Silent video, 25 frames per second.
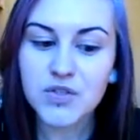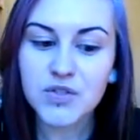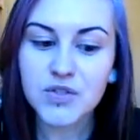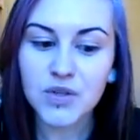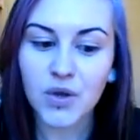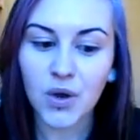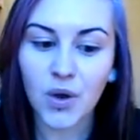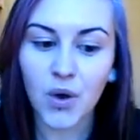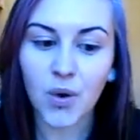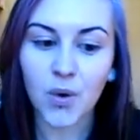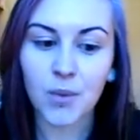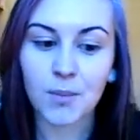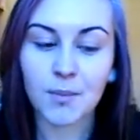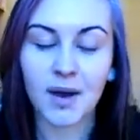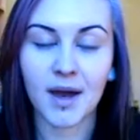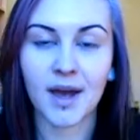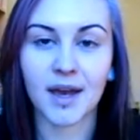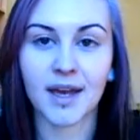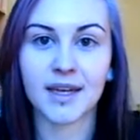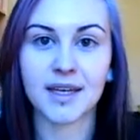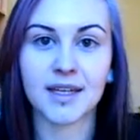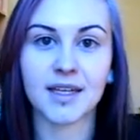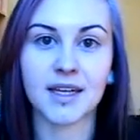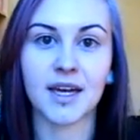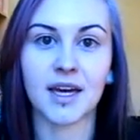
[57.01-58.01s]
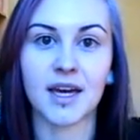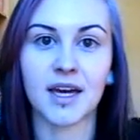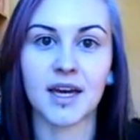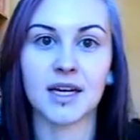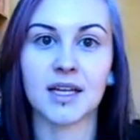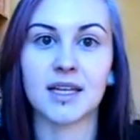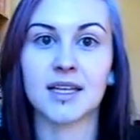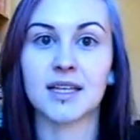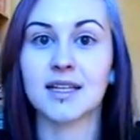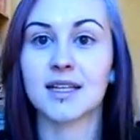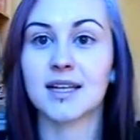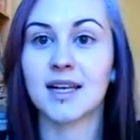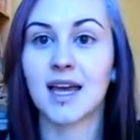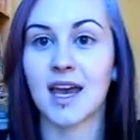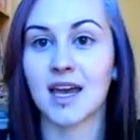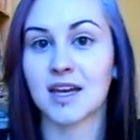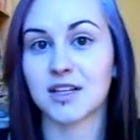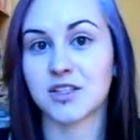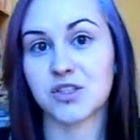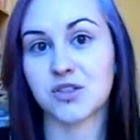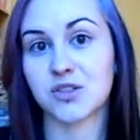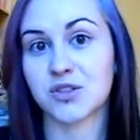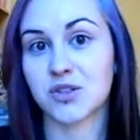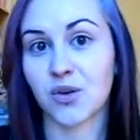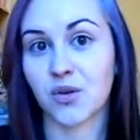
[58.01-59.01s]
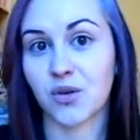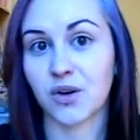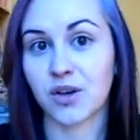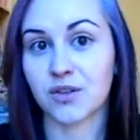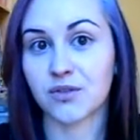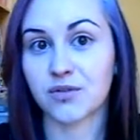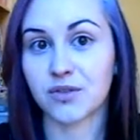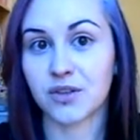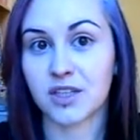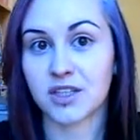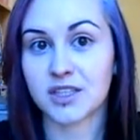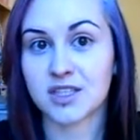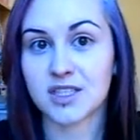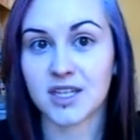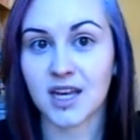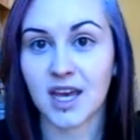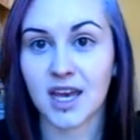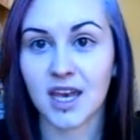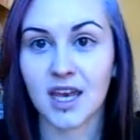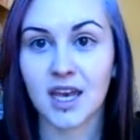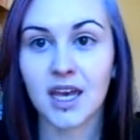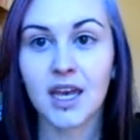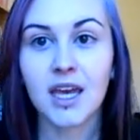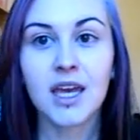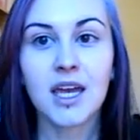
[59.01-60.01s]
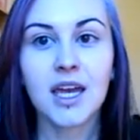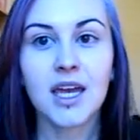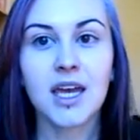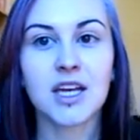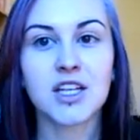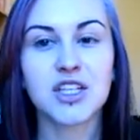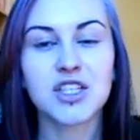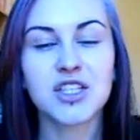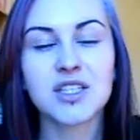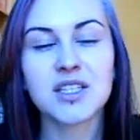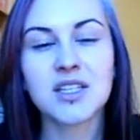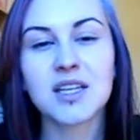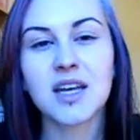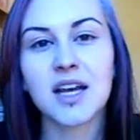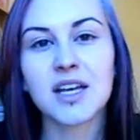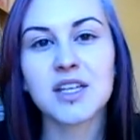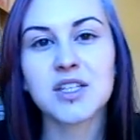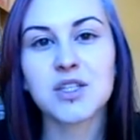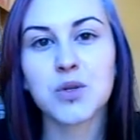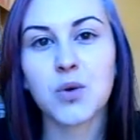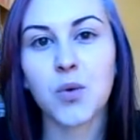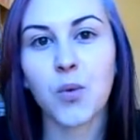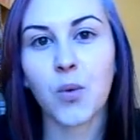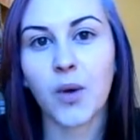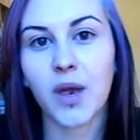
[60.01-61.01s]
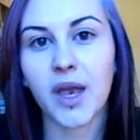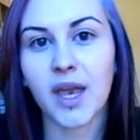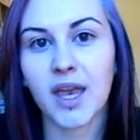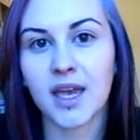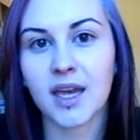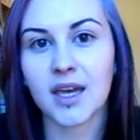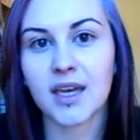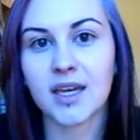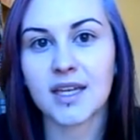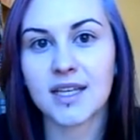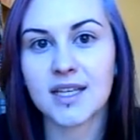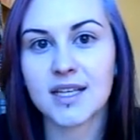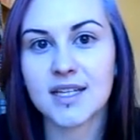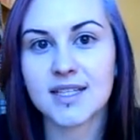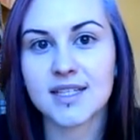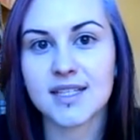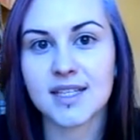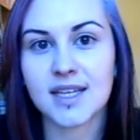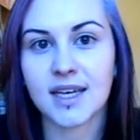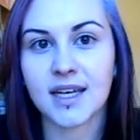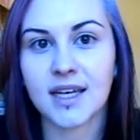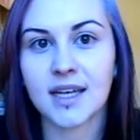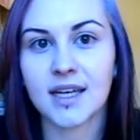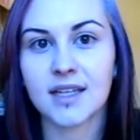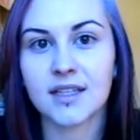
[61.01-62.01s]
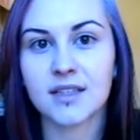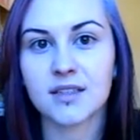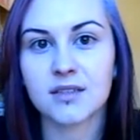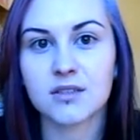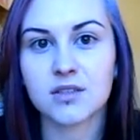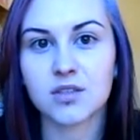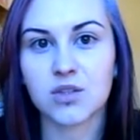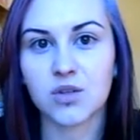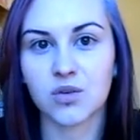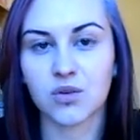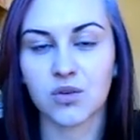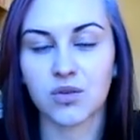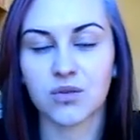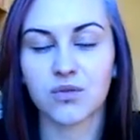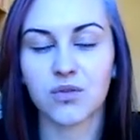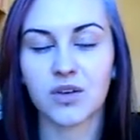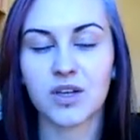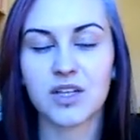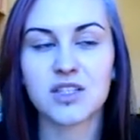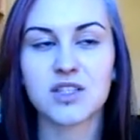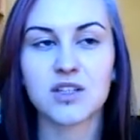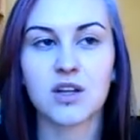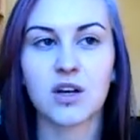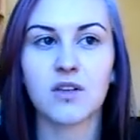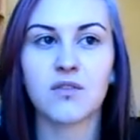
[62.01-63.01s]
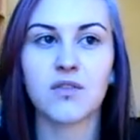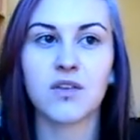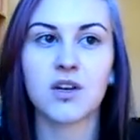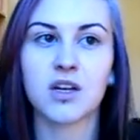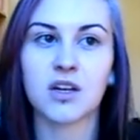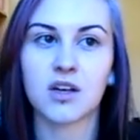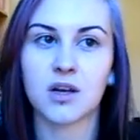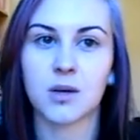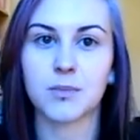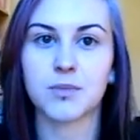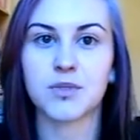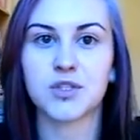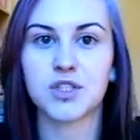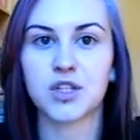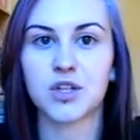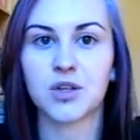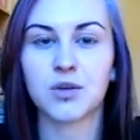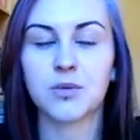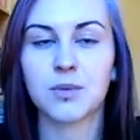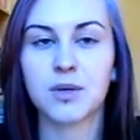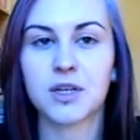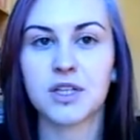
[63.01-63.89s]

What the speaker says: So my little hair tutorial for you today is just a nice, quick, easy sort of, it's not even an updo,